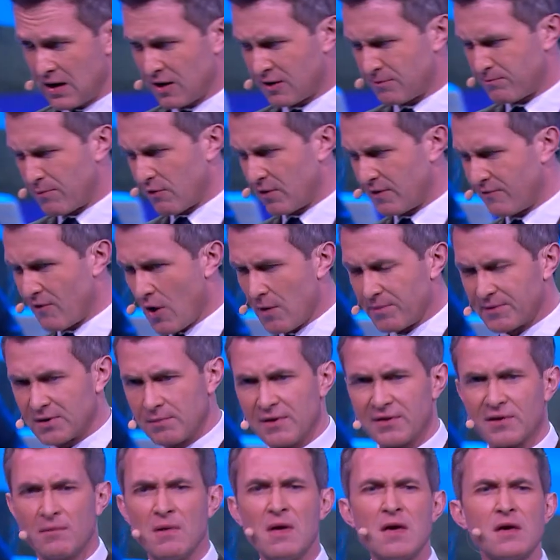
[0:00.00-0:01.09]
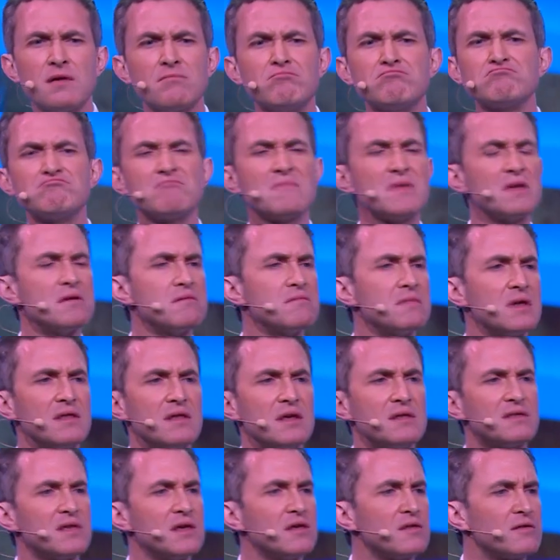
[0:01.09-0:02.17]
the spirit of optimism.
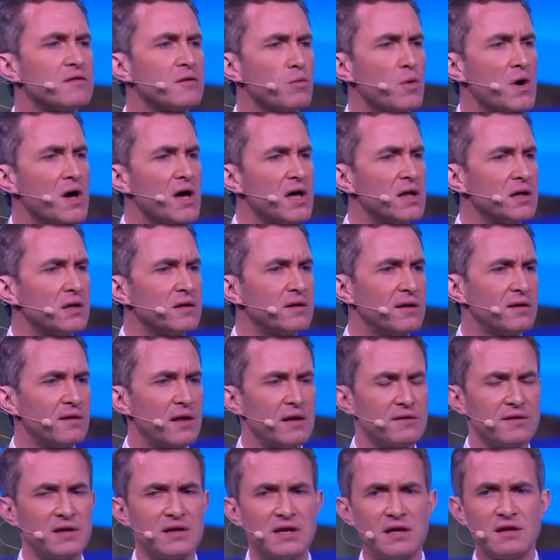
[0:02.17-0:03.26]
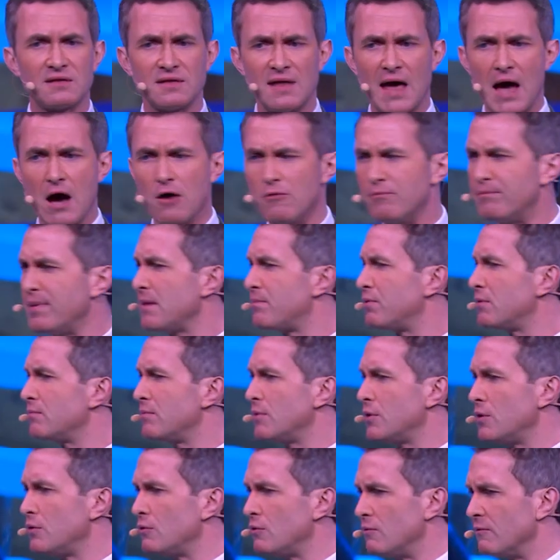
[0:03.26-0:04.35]
This is the world as it is now. People
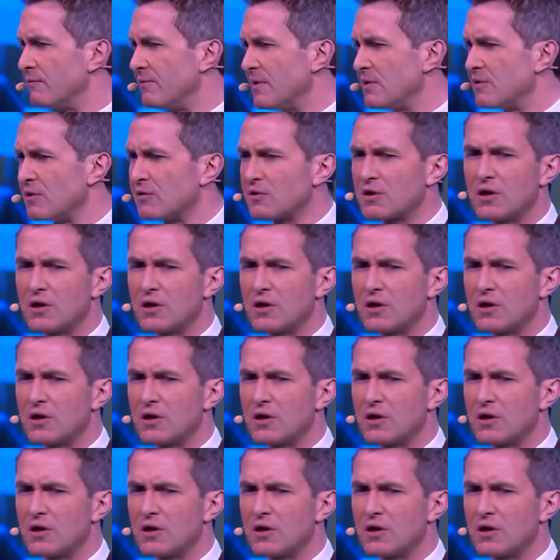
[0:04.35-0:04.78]
move. This is